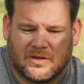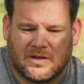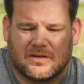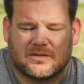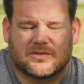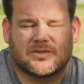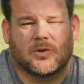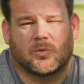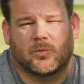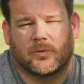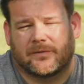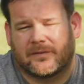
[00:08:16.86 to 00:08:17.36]

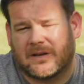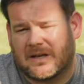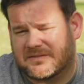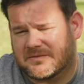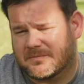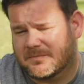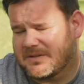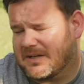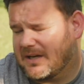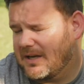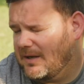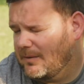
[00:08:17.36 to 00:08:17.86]
So we've got
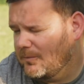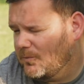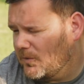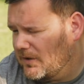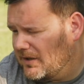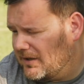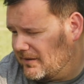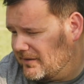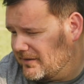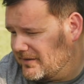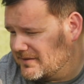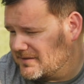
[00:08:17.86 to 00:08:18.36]
some time
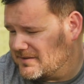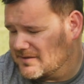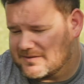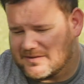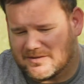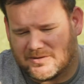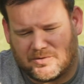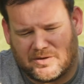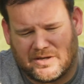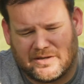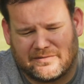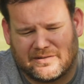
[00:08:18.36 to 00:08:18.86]
while this is
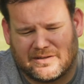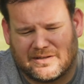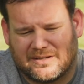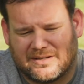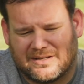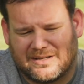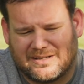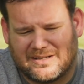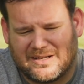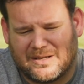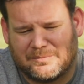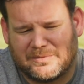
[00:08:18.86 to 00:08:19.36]
engraving
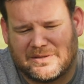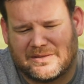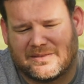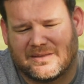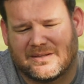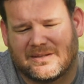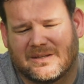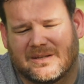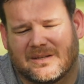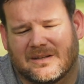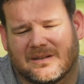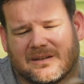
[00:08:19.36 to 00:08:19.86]
and it got me
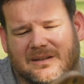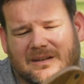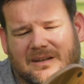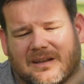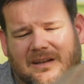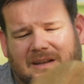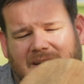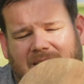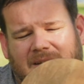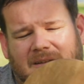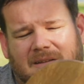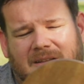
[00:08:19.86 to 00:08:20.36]
thinking,
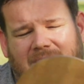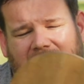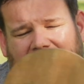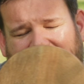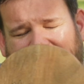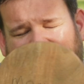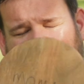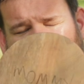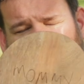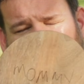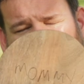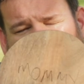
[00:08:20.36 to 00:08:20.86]

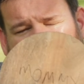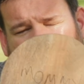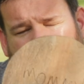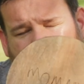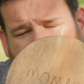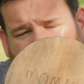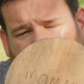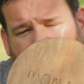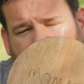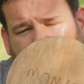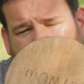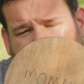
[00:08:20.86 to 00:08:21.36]
how
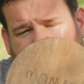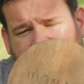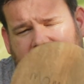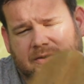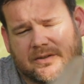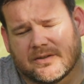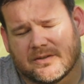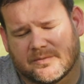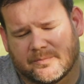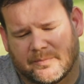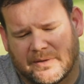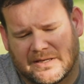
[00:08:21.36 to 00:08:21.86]
cool this
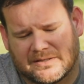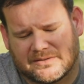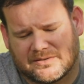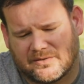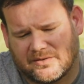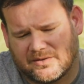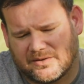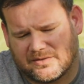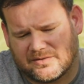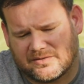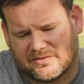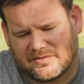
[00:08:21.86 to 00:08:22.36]
is, back to
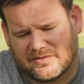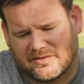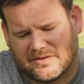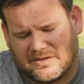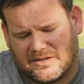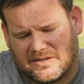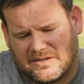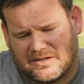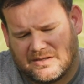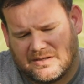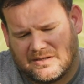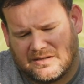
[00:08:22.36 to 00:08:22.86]
this,
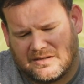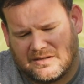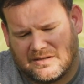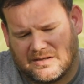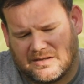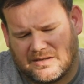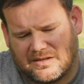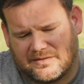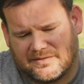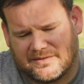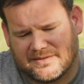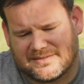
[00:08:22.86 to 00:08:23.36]

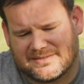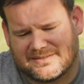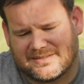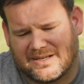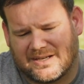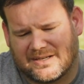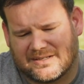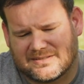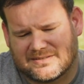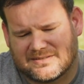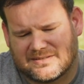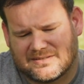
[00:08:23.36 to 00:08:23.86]
uh, this
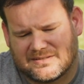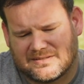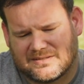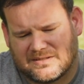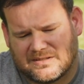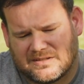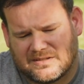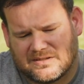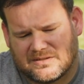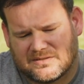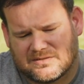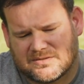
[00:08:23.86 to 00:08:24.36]
text.
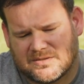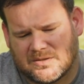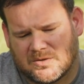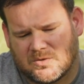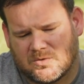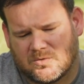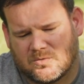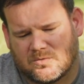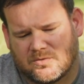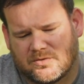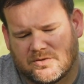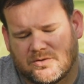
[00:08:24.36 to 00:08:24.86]

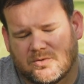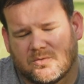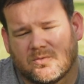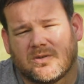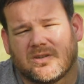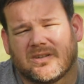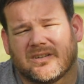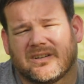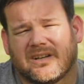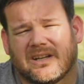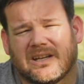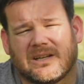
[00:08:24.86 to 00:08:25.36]
So you
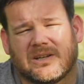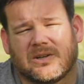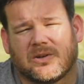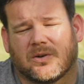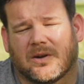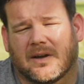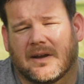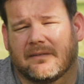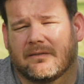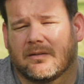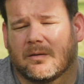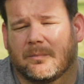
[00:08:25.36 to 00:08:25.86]
could
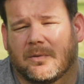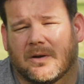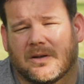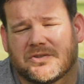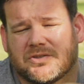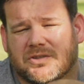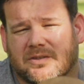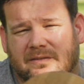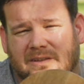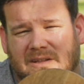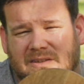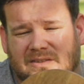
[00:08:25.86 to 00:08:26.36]
engrave a
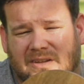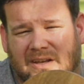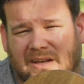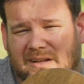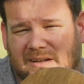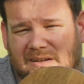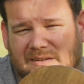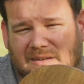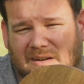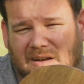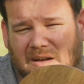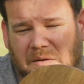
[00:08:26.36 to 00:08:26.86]
bunch of these ahead
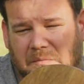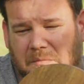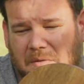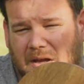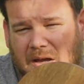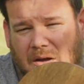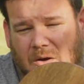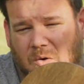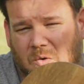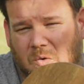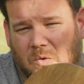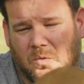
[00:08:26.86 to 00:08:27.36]
of time
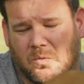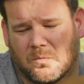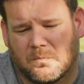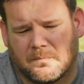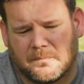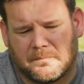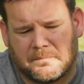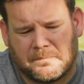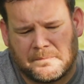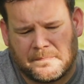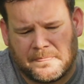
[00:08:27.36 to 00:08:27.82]
at home